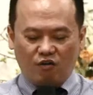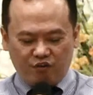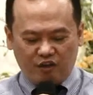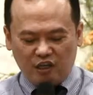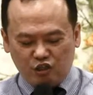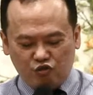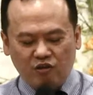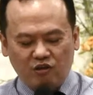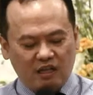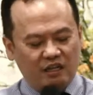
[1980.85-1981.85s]
of
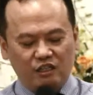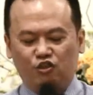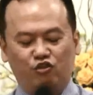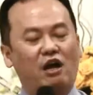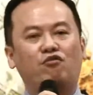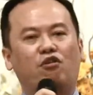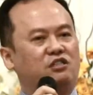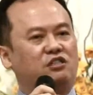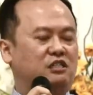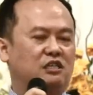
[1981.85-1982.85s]
Israel in his
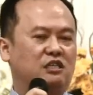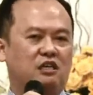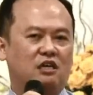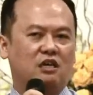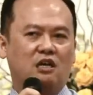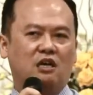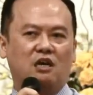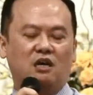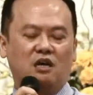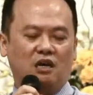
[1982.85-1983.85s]
generosity,
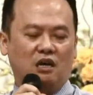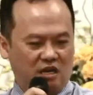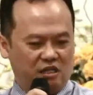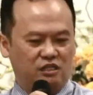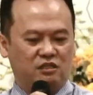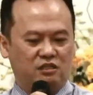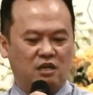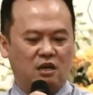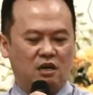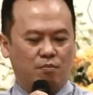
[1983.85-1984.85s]
in his
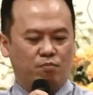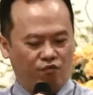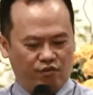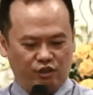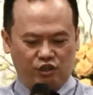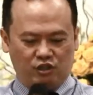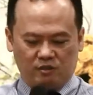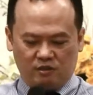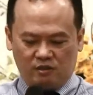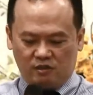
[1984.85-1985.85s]
provision.
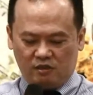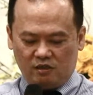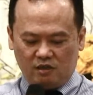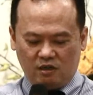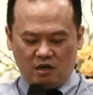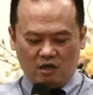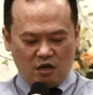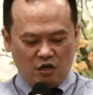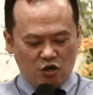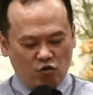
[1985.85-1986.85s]

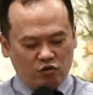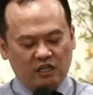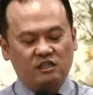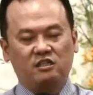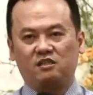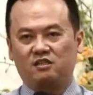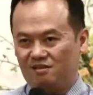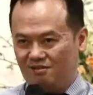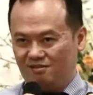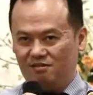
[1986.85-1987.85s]

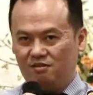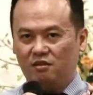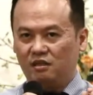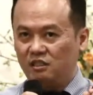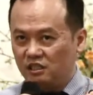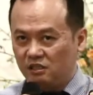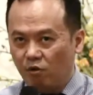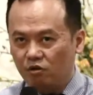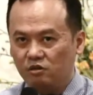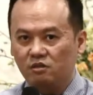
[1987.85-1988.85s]
Notice, this is
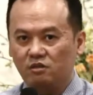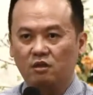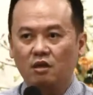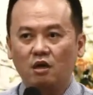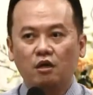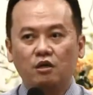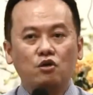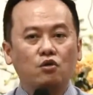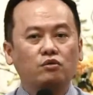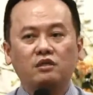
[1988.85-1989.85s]
important,
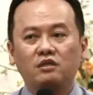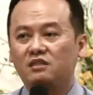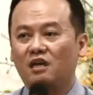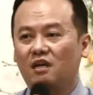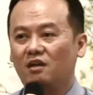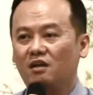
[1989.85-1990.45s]
notice that